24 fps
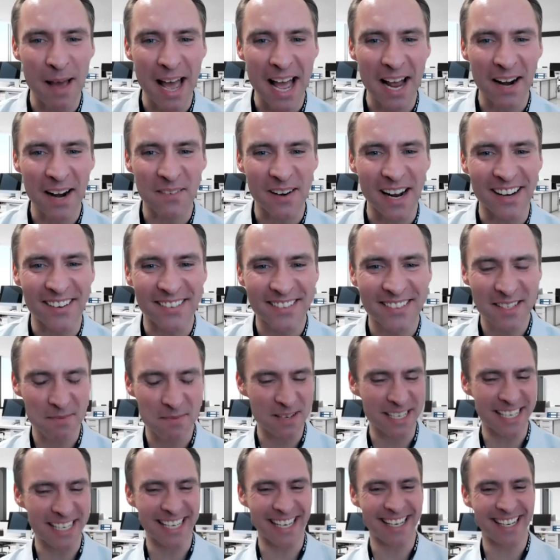background to
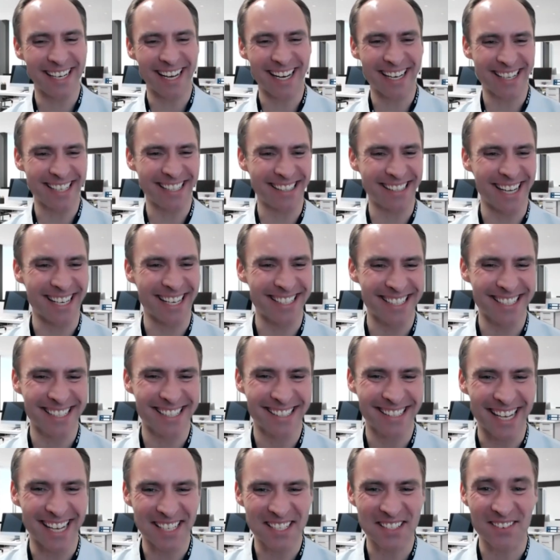begin. I think that's
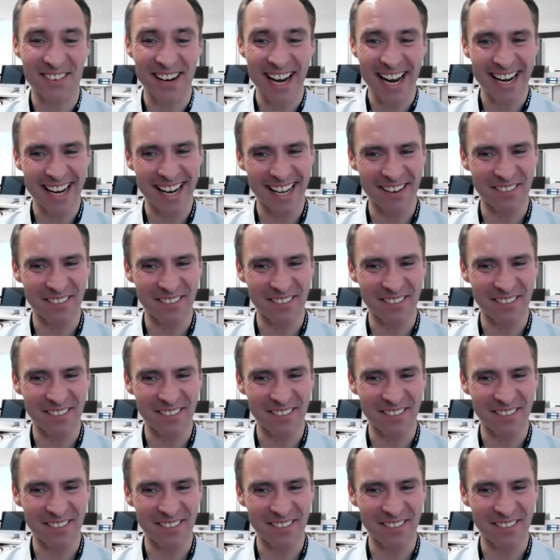that's great.